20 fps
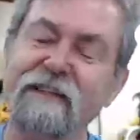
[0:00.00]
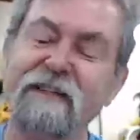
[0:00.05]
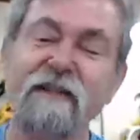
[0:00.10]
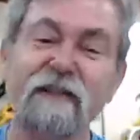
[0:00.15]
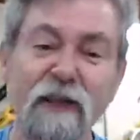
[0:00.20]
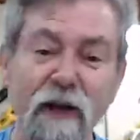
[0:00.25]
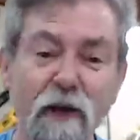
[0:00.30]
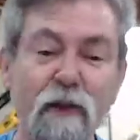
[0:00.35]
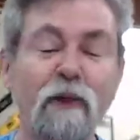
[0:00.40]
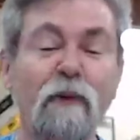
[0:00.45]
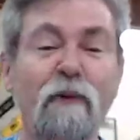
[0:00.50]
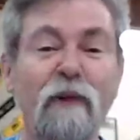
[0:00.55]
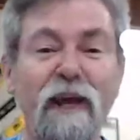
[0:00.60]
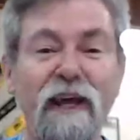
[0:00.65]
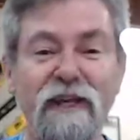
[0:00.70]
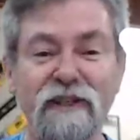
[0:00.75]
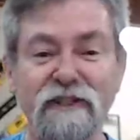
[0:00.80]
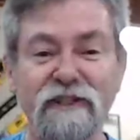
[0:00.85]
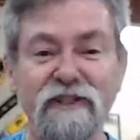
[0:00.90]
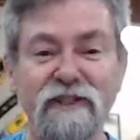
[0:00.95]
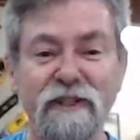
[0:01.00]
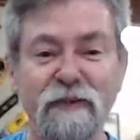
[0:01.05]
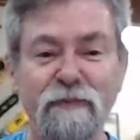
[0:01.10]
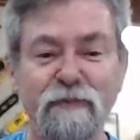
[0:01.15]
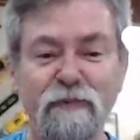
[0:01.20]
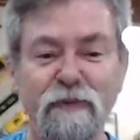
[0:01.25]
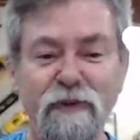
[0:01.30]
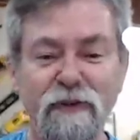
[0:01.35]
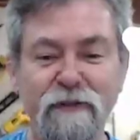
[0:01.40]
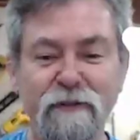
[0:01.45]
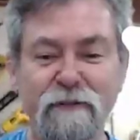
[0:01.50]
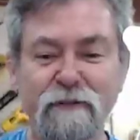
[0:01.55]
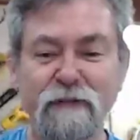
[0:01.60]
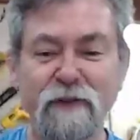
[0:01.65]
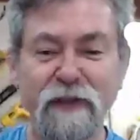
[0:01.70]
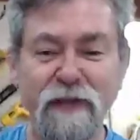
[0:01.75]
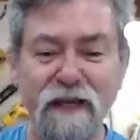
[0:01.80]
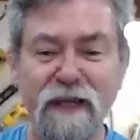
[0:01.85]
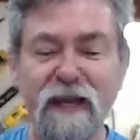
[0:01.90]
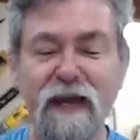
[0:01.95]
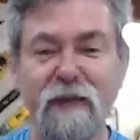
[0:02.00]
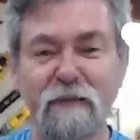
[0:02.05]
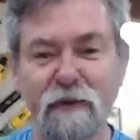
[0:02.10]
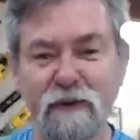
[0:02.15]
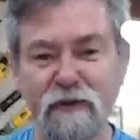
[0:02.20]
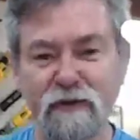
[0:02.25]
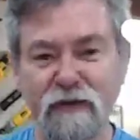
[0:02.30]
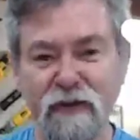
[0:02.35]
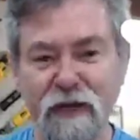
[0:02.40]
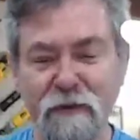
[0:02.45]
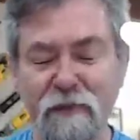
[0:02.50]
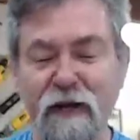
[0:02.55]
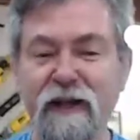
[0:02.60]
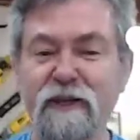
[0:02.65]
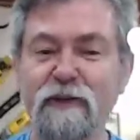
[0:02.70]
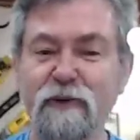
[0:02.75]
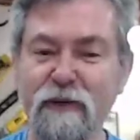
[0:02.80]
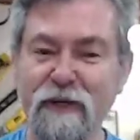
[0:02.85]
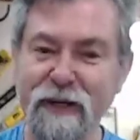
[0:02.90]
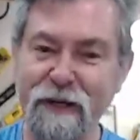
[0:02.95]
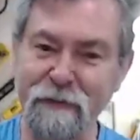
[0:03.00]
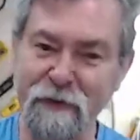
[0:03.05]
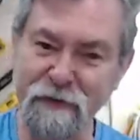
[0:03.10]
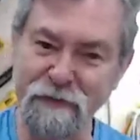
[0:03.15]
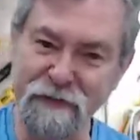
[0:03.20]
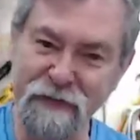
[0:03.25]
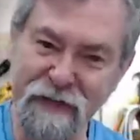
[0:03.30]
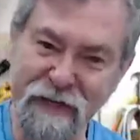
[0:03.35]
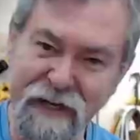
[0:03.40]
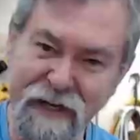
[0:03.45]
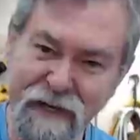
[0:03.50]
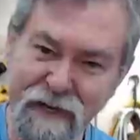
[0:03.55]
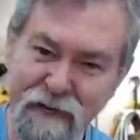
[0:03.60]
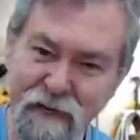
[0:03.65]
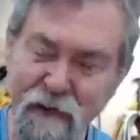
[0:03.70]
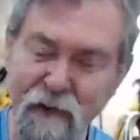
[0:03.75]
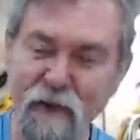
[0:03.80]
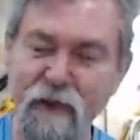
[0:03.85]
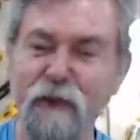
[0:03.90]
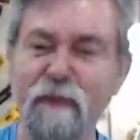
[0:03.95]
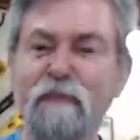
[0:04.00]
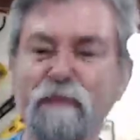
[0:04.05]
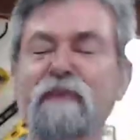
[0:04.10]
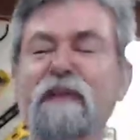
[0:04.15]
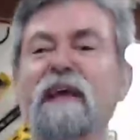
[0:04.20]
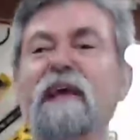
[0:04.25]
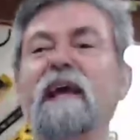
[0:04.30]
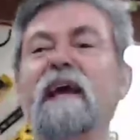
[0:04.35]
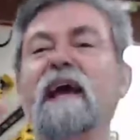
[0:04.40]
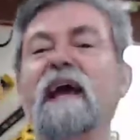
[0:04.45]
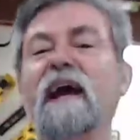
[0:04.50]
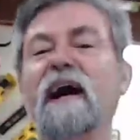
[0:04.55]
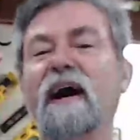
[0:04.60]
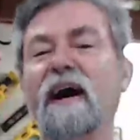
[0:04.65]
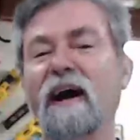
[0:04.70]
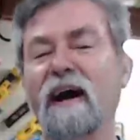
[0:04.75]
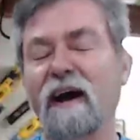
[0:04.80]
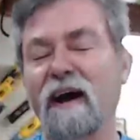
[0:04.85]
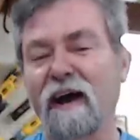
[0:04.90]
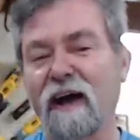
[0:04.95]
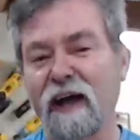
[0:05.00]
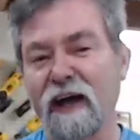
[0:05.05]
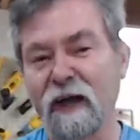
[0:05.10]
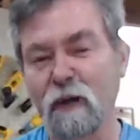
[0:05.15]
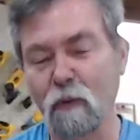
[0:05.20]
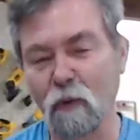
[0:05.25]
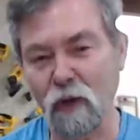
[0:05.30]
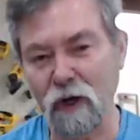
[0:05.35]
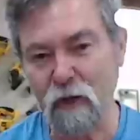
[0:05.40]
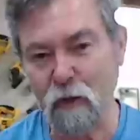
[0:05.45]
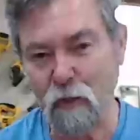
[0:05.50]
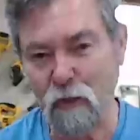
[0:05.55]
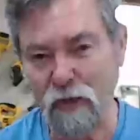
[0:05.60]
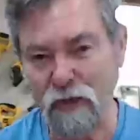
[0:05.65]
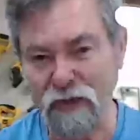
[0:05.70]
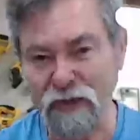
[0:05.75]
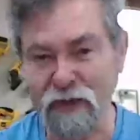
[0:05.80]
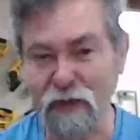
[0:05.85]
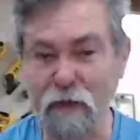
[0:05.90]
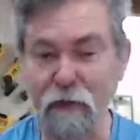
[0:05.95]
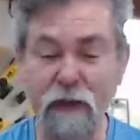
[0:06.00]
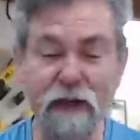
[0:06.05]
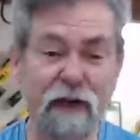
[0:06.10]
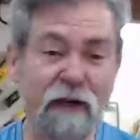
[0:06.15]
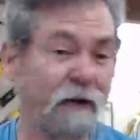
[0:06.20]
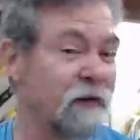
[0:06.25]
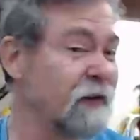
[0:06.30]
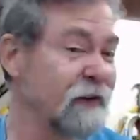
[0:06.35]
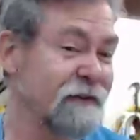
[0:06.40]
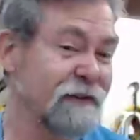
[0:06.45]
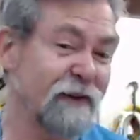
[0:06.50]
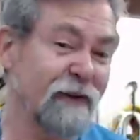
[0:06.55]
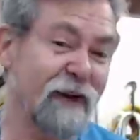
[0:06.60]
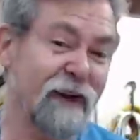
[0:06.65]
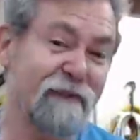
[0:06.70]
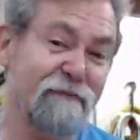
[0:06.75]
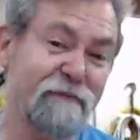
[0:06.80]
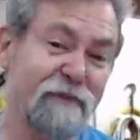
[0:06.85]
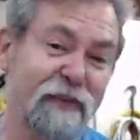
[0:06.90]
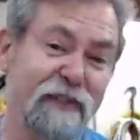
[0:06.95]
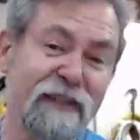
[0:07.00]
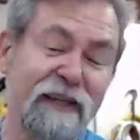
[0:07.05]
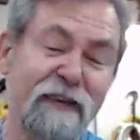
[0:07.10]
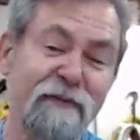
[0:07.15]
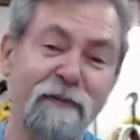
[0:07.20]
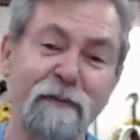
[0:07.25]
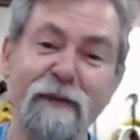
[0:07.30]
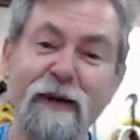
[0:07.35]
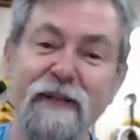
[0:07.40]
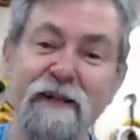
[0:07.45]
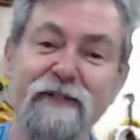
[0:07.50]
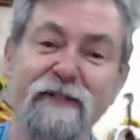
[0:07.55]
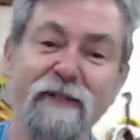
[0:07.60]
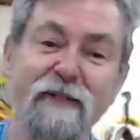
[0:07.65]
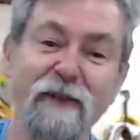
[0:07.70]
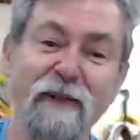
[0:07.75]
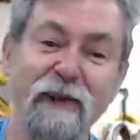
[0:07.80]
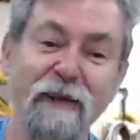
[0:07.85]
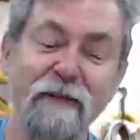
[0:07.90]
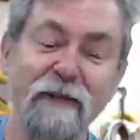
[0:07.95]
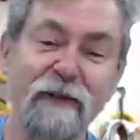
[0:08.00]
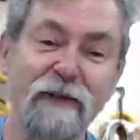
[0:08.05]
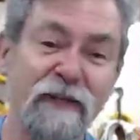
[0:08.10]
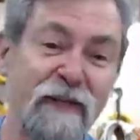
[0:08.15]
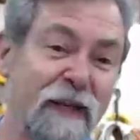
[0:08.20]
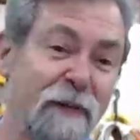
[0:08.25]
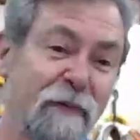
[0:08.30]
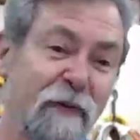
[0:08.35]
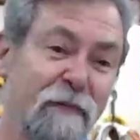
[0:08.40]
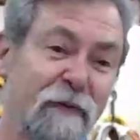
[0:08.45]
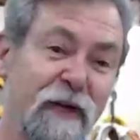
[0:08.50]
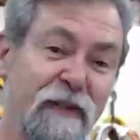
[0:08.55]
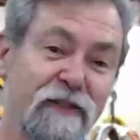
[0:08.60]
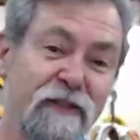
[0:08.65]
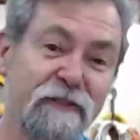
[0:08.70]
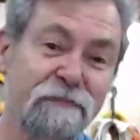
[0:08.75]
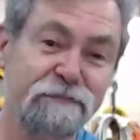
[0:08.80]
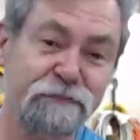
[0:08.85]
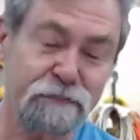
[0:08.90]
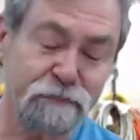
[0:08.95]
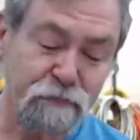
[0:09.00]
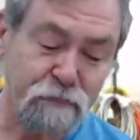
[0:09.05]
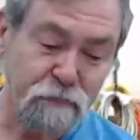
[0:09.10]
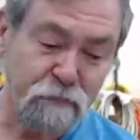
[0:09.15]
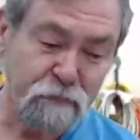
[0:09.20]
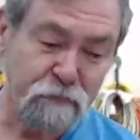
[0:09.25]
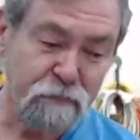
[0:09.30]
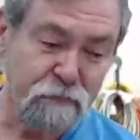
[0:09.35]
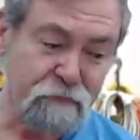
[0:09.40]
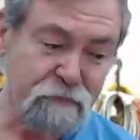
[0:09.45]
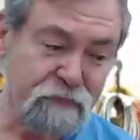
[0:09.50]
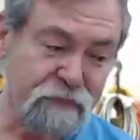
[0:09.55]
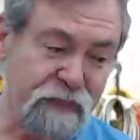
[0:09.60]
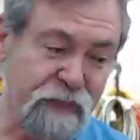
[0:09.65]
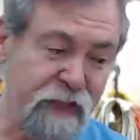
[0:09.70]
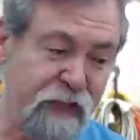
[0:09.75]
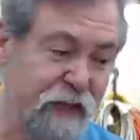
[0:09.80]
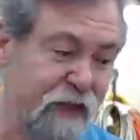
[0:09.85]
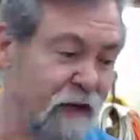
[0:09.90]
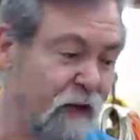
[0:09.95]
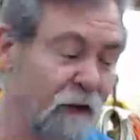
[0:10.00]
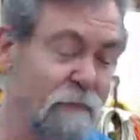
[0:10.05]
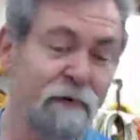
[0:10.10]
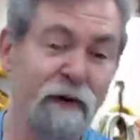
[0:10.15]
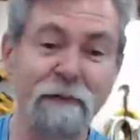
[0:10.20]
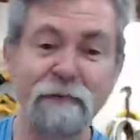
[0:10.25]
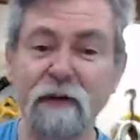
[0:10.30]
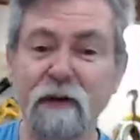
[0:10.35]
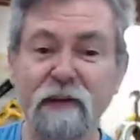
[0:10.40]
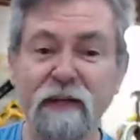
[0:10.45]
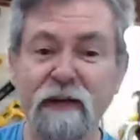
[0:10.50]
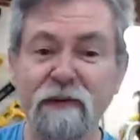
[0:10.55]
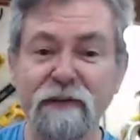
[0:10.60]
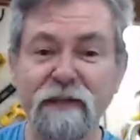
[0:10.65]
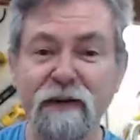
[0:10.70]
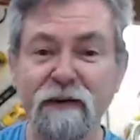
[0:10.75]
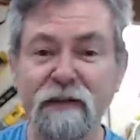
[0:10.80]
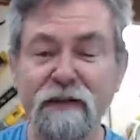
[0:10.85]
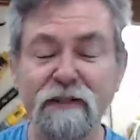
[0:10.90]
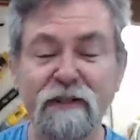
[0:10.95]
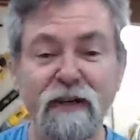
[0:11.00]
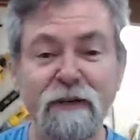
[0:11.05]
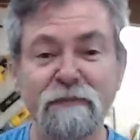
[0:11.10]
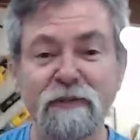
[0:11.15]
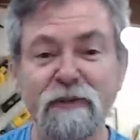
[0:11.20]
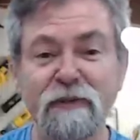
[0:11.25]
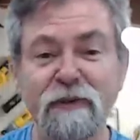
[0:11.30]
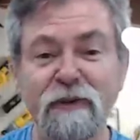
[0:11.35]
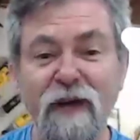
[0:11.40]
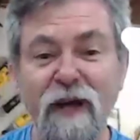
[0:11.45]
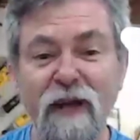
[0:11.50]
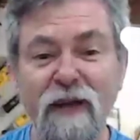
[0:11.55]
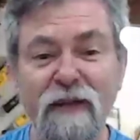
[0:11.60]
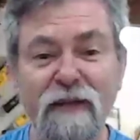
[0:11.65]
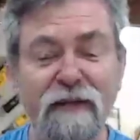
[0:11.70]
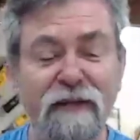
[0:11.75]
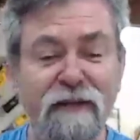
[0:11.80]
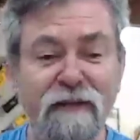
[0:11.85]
You know the relationship with me and with them. I do a couple of videos for them. I work 1 day a week, even though I haven't been there for about 7 or 8 weeks, a couple of months. And I'm probably not going there anytime soon either.